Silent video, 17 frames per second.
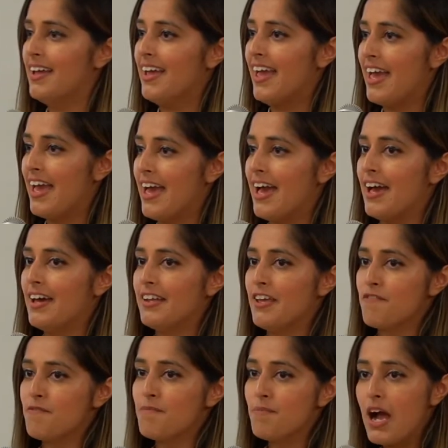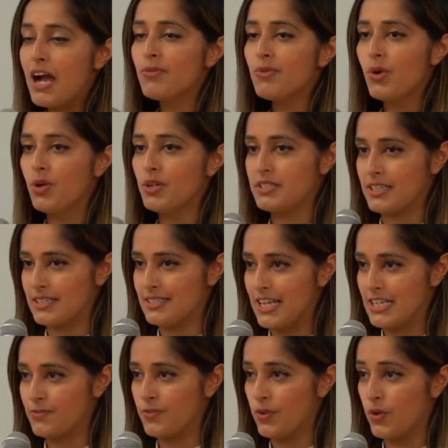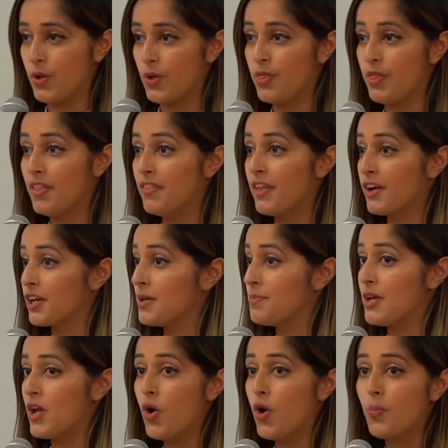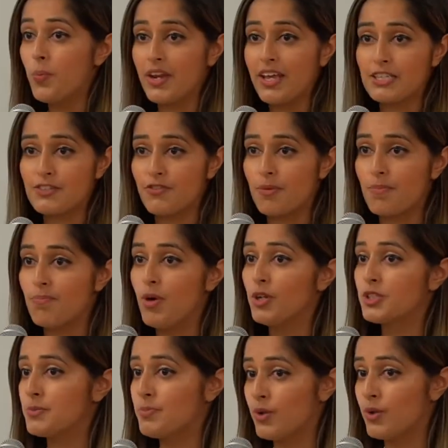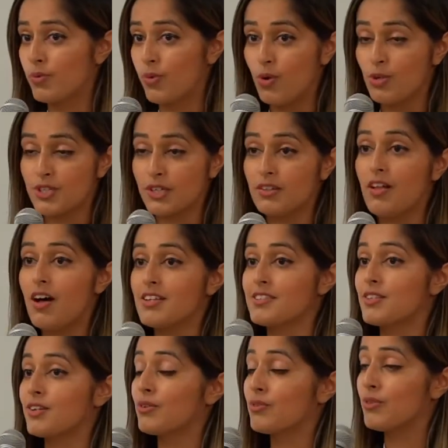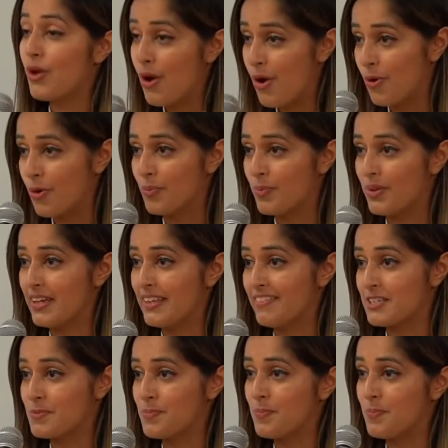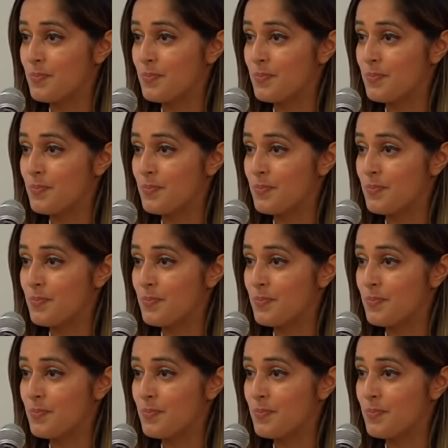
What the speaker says: And if my role is successful, then there could be openings for multiple roles across the globe in this